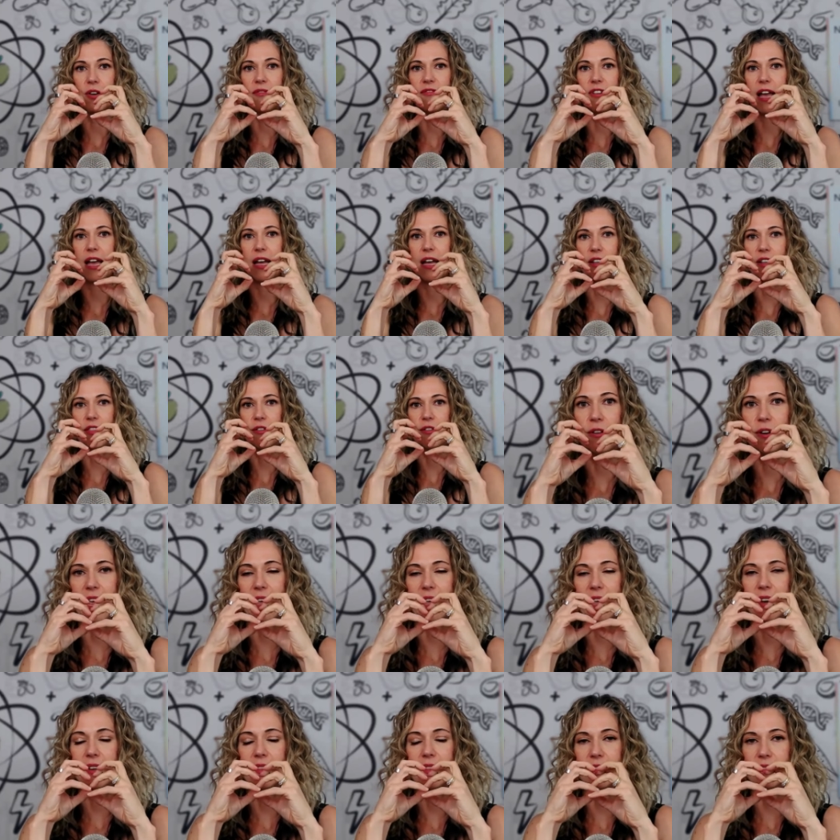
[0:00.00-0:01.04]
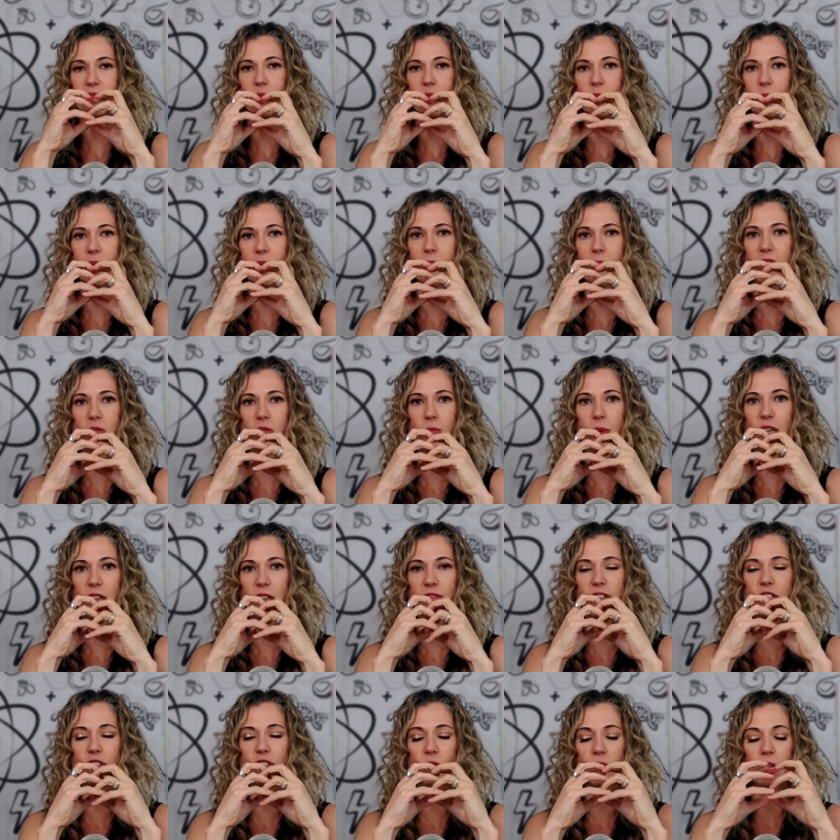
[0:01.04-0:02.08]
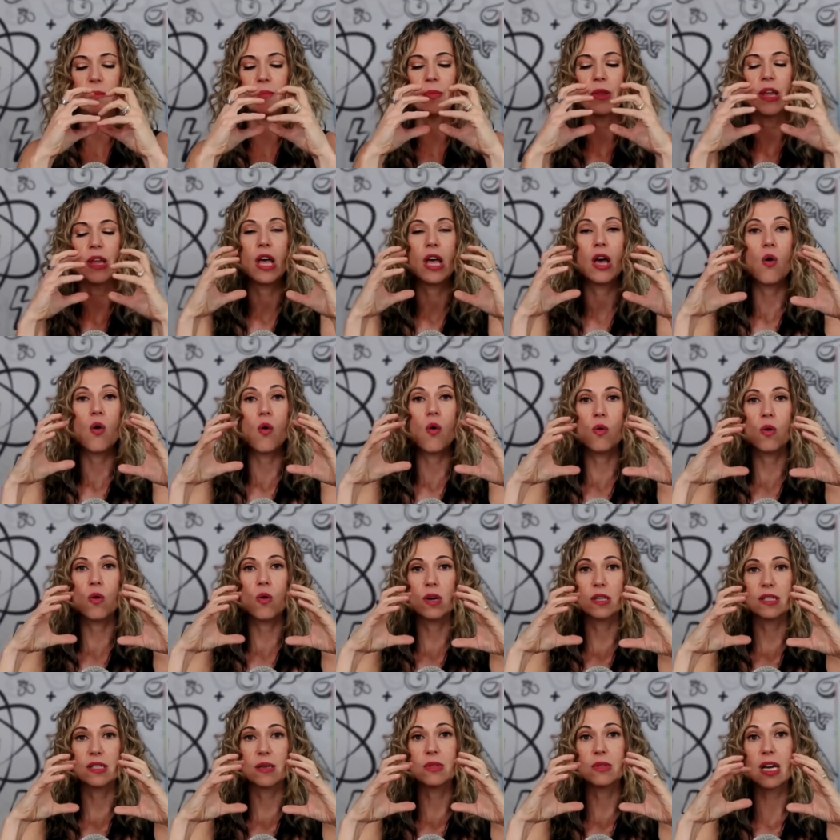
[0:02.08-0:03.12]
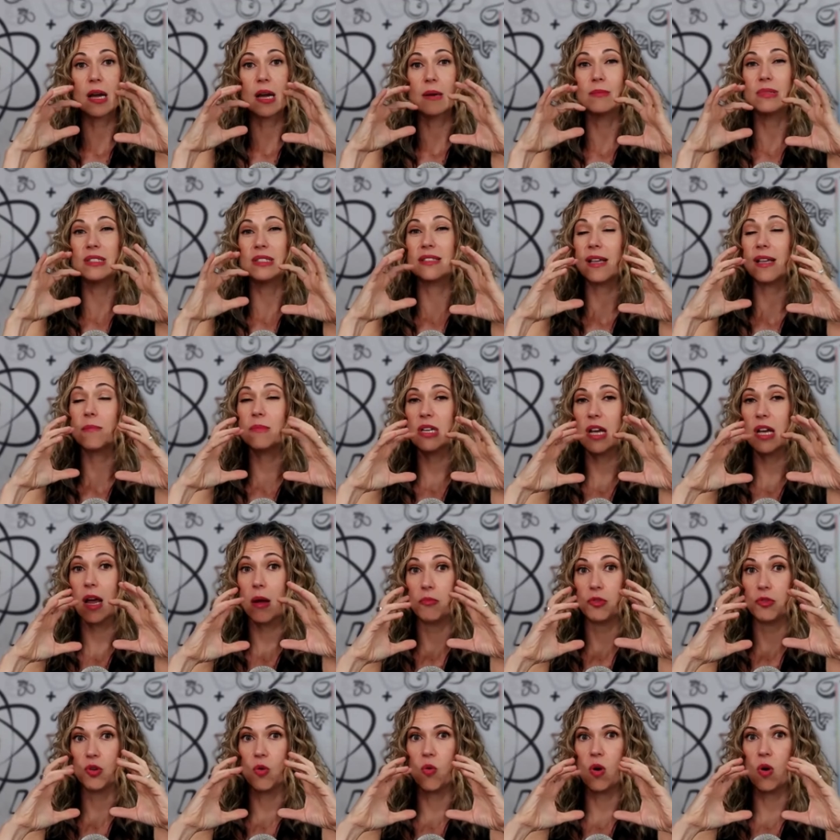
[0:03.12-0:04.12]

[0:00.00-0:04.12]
If I had a third hand, this would be a much better visual, or sometimes, sometimes